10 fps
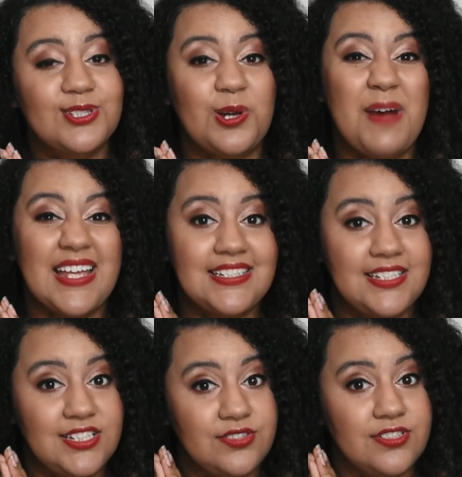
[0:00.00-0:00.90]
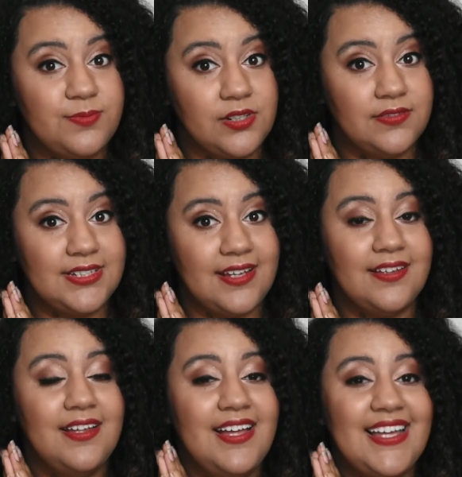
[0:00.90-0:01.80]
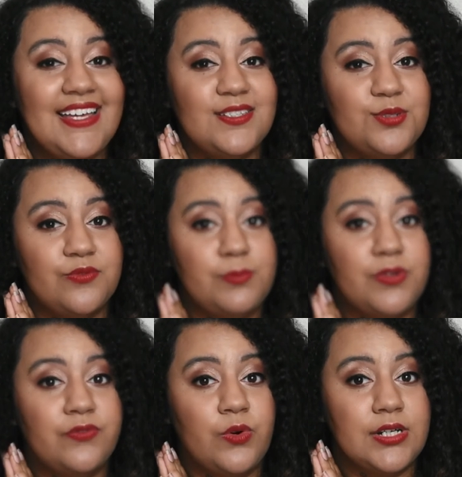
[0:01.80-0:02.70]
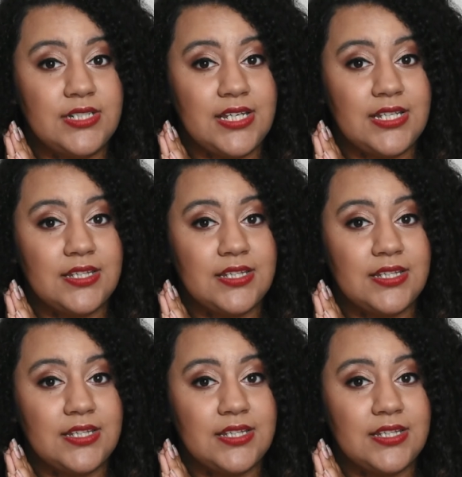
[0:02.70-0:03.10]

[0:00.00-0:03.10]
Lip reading: So my sister's birthday is November 14th.